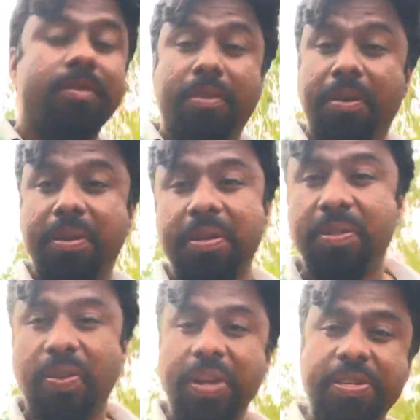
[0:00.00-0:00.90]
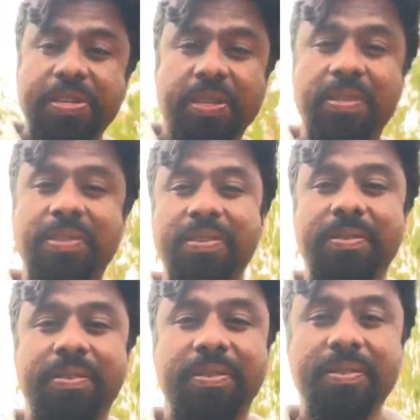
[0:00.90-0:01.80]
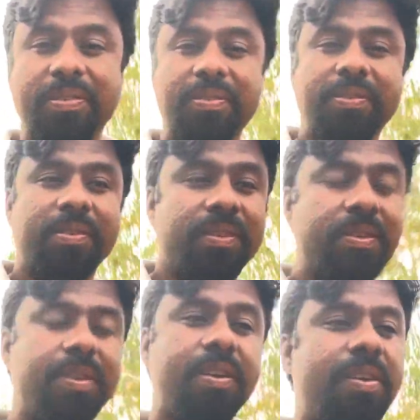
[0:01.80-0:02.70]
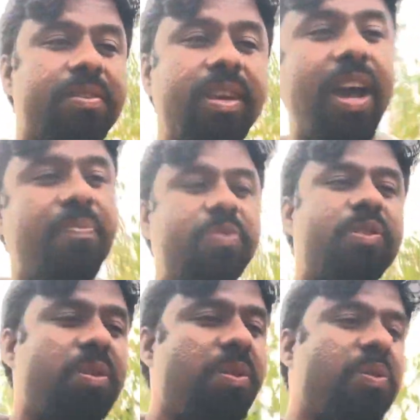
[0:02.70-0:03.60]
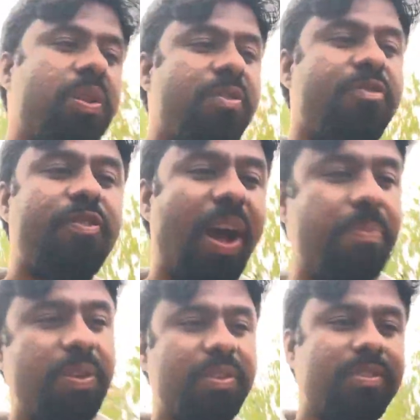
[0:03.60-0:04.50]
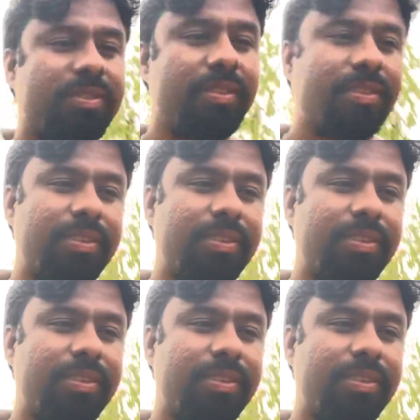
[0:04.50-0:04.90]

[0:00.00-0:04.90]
It is gracious. It is absolutely fabulous.